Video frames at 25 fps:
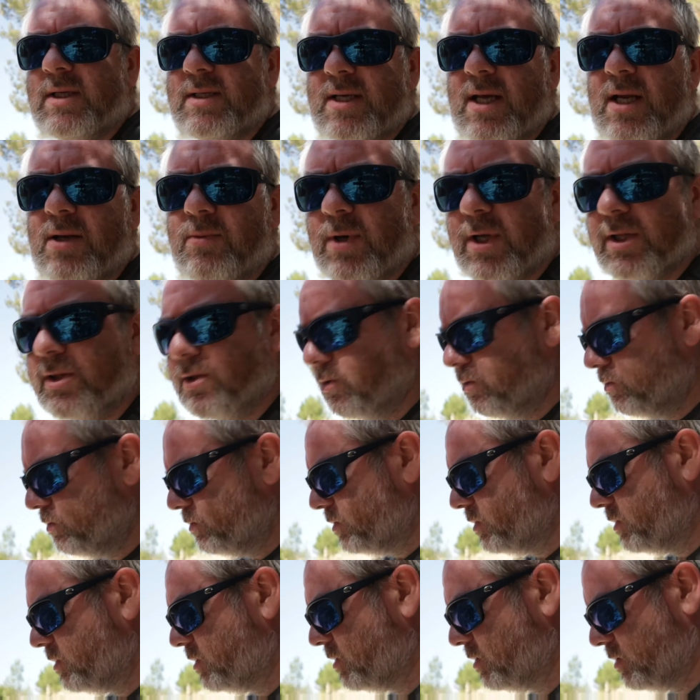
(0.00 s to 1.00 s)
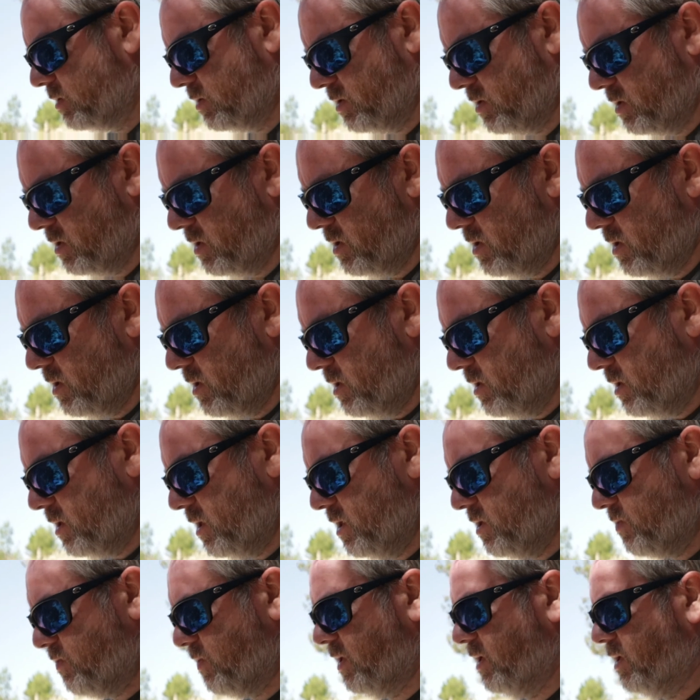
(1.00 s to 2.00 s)
Tell you what though,
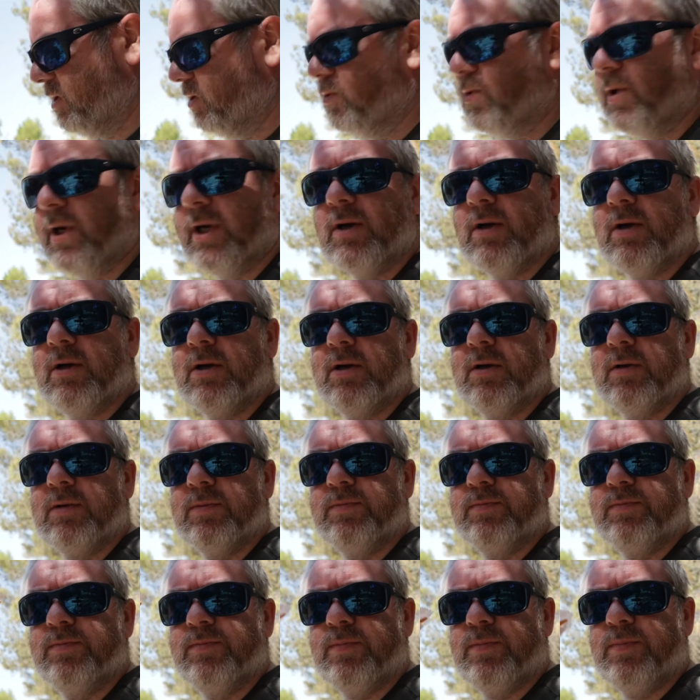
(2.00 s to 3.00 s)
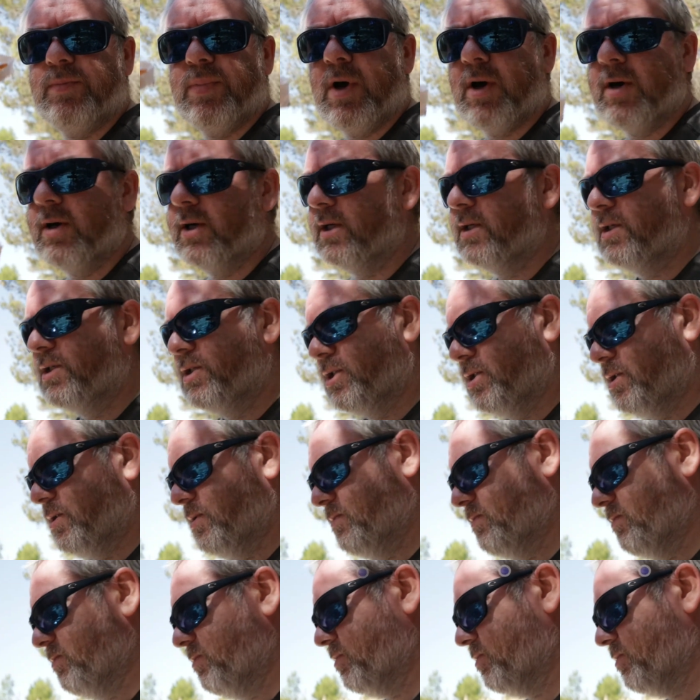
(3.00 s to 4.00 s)
these wee quicker porridge